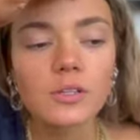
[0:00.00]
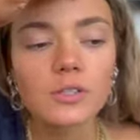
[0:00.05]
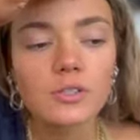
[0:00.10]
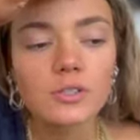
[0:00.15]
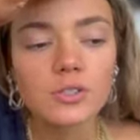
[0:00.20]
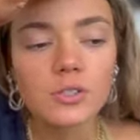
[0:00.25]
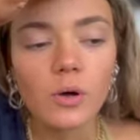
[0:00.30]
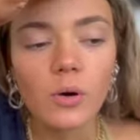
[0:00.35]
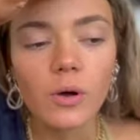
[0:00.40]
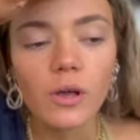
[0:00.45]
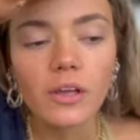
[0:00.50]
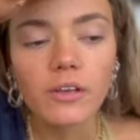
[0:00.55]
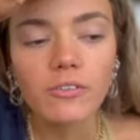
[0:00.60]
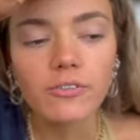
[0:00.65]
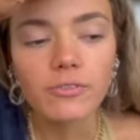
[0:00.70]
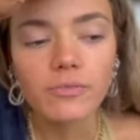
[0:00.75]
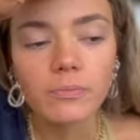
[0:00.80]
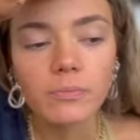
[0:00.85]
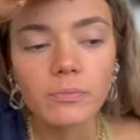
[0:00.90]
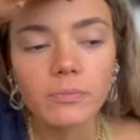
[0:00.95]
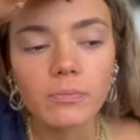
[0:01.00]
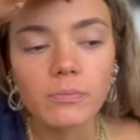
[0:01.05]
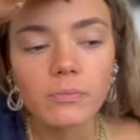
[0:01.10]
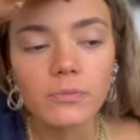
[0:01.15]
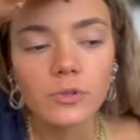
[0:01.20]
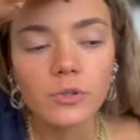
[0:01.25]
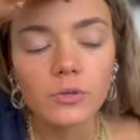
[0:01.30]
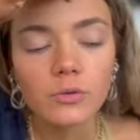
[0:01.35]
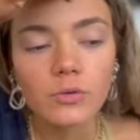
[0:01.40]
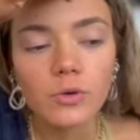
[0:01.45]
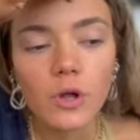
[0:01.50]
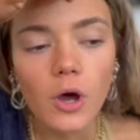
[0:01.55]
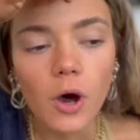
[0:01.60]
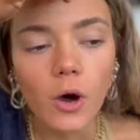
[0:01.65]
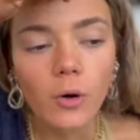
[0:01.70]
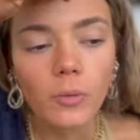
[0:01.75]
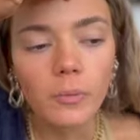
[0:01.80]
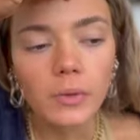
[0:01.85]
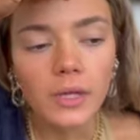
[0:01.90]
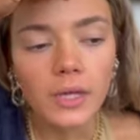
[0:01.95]
So if you
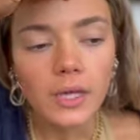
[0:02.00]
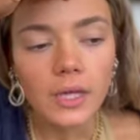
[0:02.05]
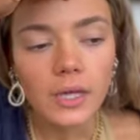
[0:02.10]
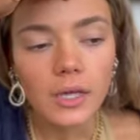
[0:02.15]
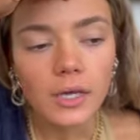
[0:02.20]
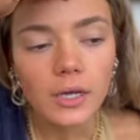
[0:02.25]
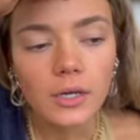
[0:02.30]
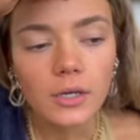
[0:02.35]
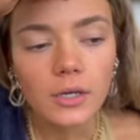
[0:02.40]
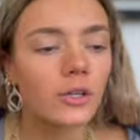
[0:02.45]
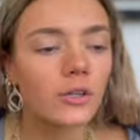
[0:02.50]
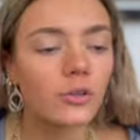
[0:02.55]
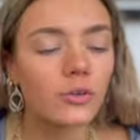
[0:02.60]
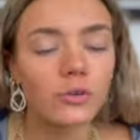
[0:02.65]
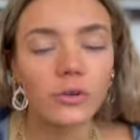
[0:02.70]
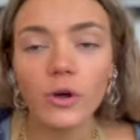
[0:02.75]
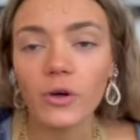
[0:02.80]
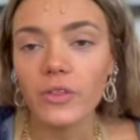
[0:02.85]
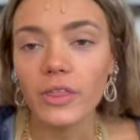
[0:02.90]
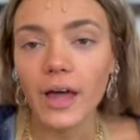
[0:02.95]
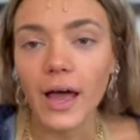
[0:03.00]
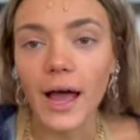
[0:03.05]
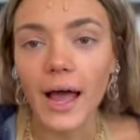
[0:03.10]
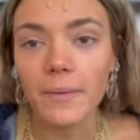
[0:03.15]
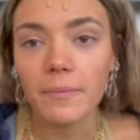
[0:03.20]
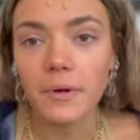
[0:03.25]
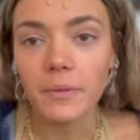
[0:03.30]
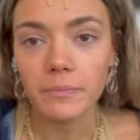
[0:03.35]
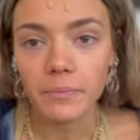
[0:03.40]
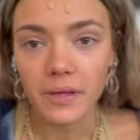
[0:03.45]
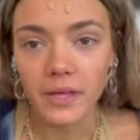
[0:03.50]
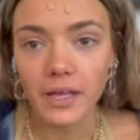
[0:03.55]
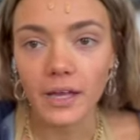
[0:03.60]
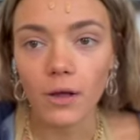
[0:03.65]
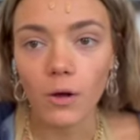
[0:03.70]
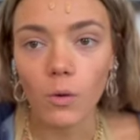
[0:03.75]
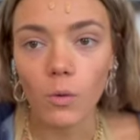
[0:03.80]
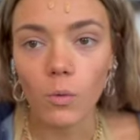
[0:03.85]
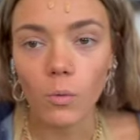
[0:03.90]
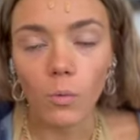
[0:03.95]
know me, you know that I'm a big
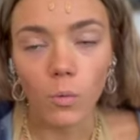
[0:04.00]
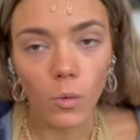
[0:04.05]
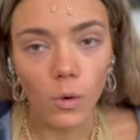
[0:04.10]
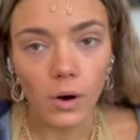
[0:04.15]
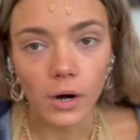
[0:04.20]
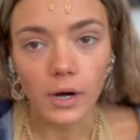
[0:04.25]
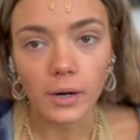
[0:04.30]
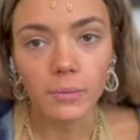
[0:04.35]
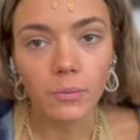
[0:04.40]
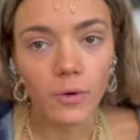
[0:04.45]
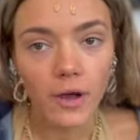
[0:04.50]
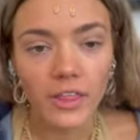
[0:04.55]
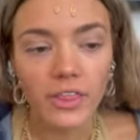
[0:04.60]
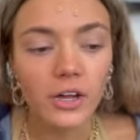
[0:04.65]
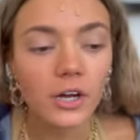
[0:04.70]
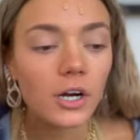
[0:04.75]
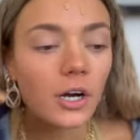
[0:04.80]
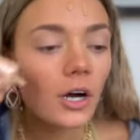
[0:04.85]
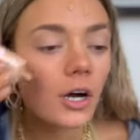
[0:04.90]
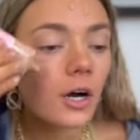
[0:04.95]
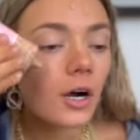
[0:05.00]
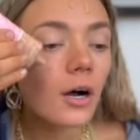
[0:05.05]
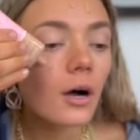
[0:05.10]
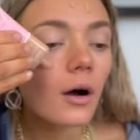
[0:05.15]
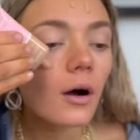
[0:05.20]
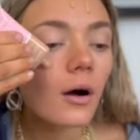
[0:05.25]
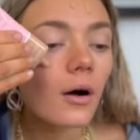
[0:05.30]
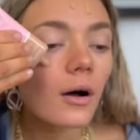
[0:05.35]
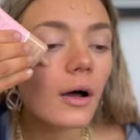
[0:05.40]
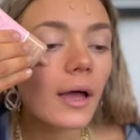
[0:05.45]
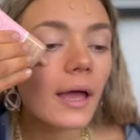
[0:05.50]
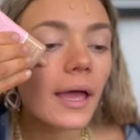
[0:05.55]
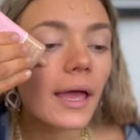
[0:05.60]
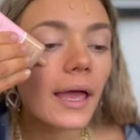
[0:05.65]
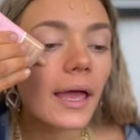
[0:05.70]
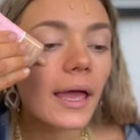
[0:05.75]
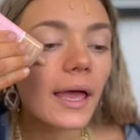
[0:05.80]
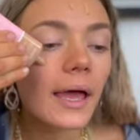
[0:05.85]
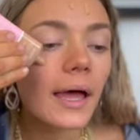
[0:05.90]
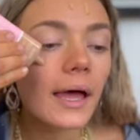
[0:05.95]
warm weather girl
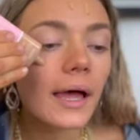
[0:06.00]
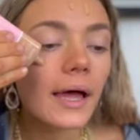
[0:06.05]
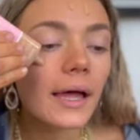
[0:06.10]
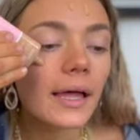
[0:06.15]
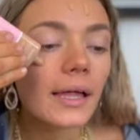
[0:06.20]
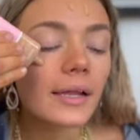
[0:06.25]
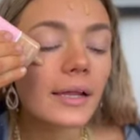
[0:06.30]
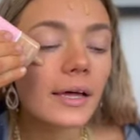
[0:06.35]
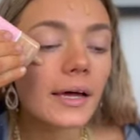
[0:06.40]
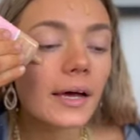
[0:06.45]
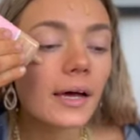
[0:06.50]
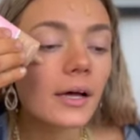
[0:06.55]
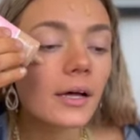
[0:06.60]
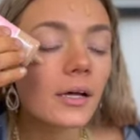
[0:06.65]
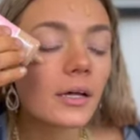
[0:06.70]
and uh,